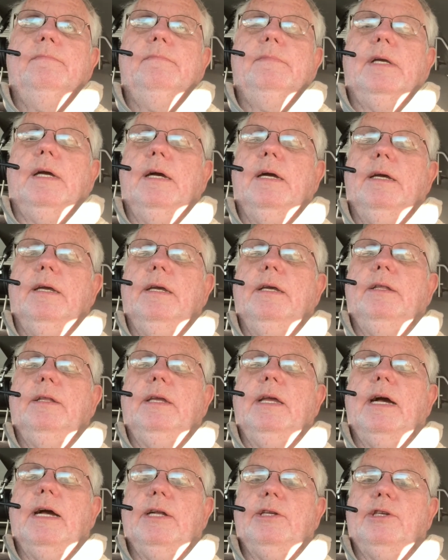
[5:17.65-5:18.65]
and
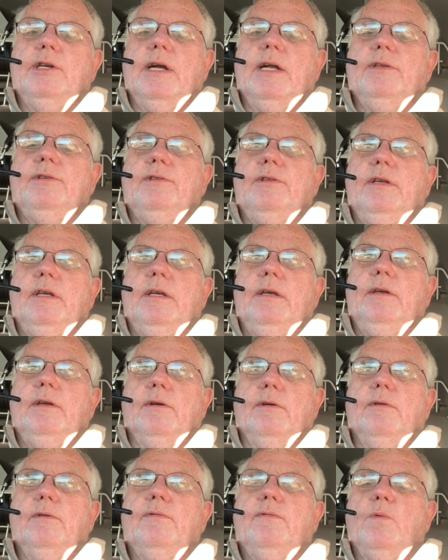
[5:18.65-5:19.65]
the hotshots, the
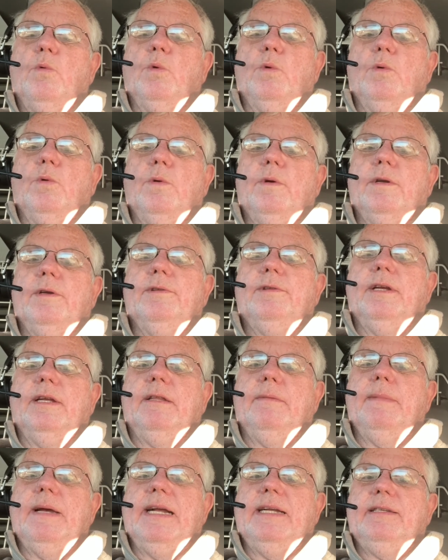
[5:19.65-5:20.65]
4-door, and I'll take
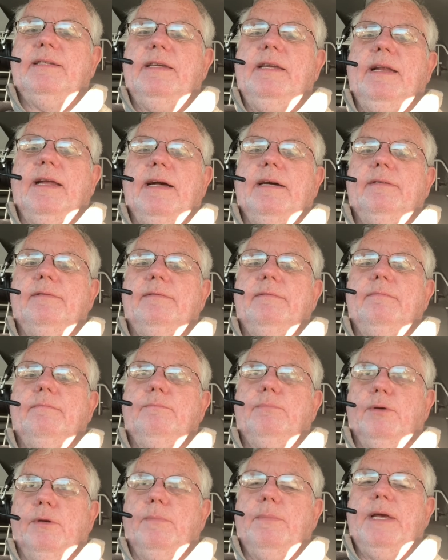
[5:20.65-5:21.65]
the back seat out
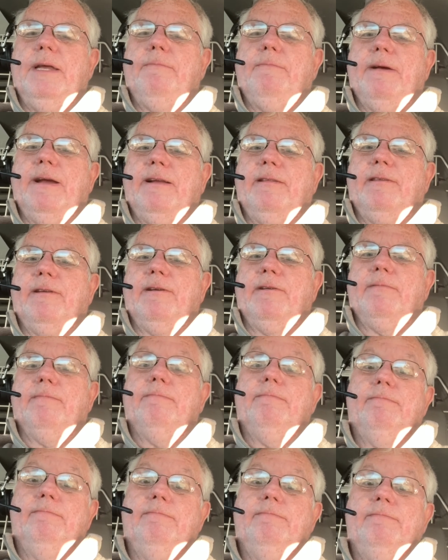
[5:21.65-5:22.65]
and put a bed back there.
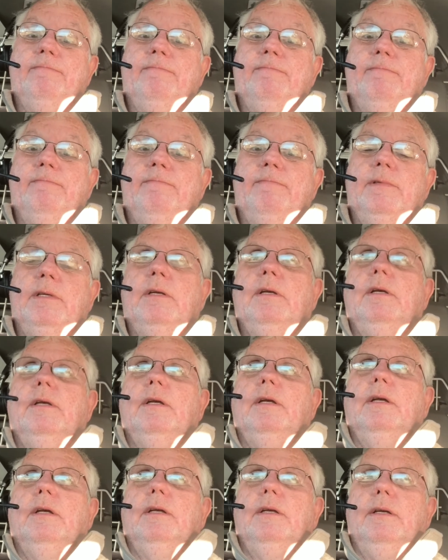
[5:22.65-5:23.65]

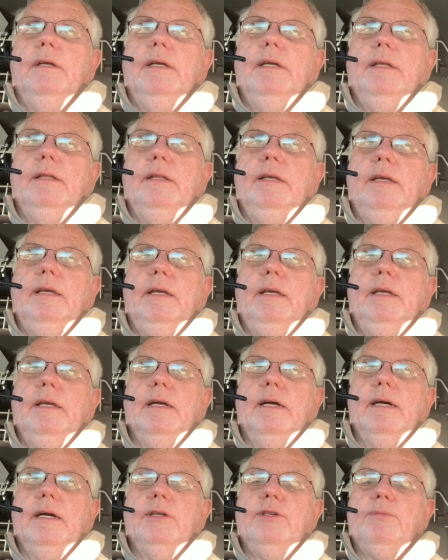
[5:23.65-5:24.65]
In the
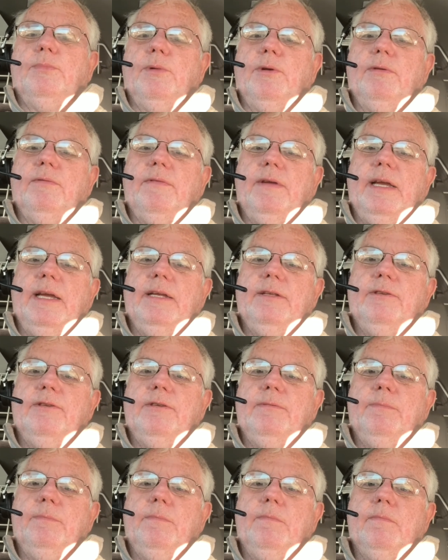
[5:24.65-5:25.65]
Sprinter
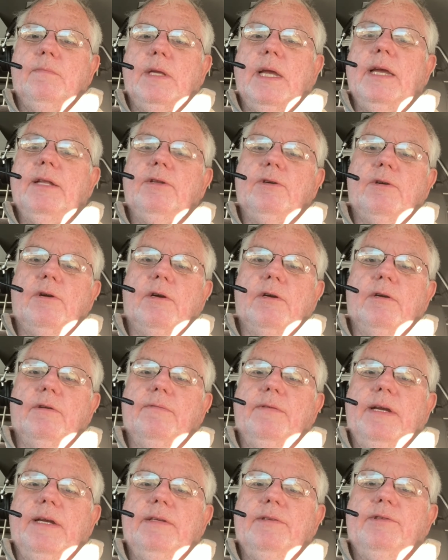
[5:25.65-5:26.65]
vans and the cargo
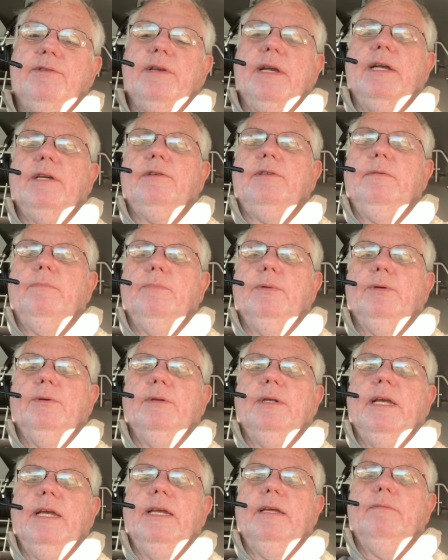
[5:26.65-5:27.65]
vans, they actually build
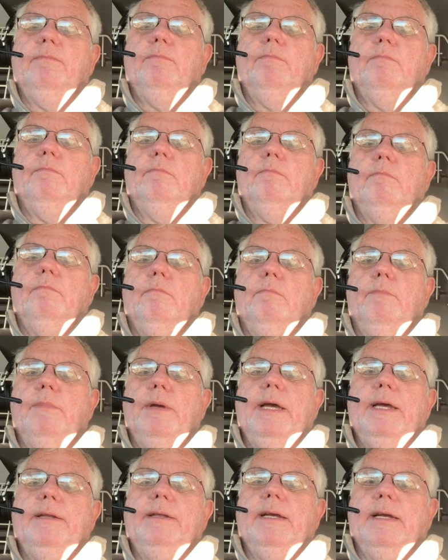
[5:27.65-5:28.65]
a
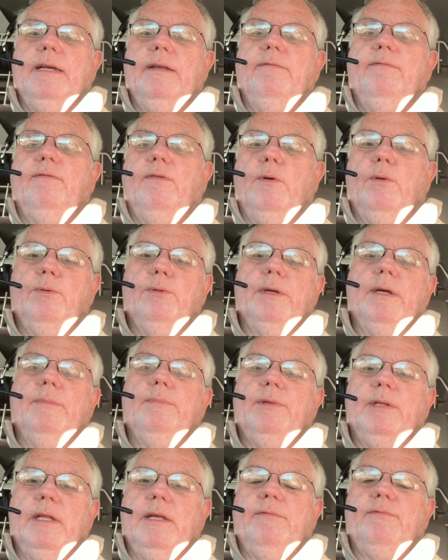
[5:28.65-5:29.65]
bed that can fold up
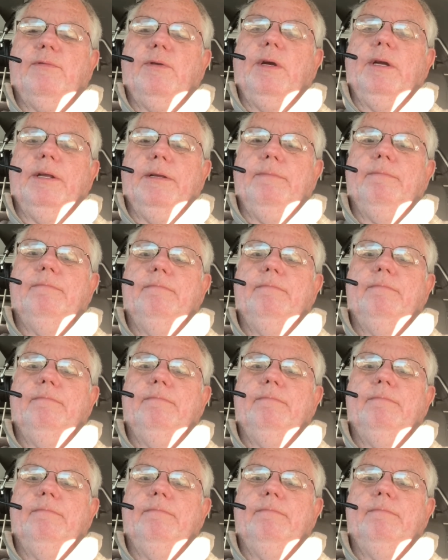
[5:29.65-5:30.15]
to let freight in.